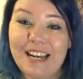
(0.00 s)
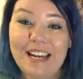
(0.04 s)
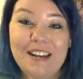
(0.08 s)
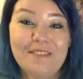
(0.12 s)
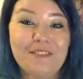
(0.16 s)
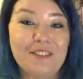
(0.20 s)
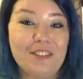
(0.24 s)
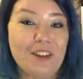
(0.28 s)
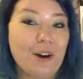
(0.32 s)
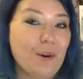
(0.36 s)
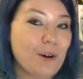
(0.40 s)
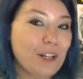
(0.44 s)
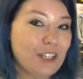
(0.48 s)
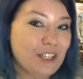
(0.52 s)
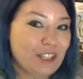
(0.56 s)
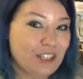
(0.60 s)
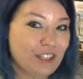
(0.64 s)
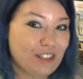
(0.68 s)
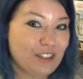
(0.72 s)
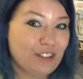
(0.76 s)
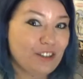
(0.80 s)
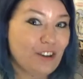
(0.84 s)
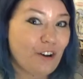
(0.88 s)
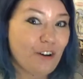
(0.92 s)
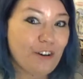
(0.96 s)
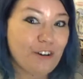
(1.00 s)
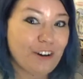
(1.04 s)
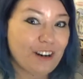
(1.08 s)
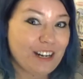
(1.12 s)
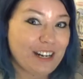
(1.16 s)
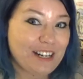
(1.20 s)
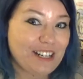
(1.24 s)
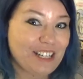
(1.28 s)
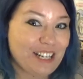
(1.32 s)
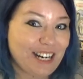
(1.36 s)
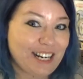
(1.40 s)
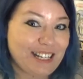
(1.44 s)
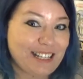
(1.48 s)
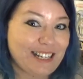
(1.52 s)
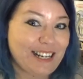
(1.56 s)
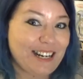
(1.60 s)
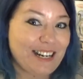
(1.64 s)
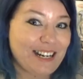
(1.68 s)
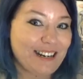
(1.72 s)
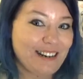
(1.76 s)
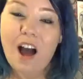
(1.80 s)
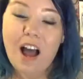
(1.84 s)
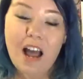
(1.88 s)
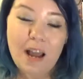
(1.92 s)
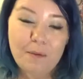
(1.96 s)
even though it's totally
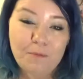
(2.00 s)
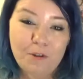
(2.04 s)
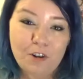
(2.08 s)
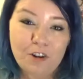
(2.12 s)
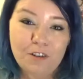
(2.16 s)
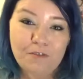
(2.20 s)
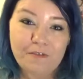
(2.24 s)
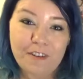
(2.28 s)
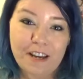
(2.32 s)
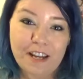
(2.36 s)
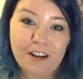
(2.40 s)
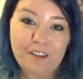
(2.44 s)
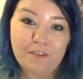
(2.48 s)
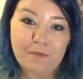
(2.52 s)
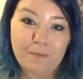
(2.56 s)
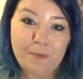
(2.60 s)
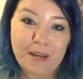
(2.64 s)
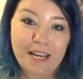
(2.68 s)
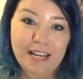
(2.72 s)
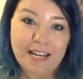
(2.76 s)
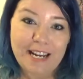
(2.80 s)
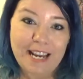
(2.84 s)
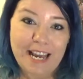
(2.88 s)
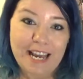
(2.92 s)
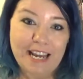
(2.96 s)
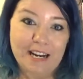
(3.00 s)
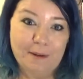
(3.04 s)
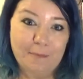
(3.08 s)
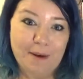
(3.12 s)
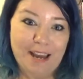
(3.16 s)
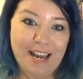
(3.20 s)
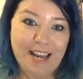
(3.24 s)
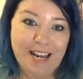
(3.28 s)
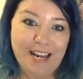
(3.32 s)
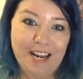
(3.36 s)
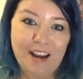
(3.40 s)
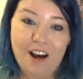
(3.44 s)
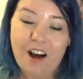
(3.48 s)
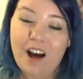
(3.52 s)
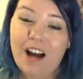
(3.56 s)
cheesy. I'm not a fan of mech anime.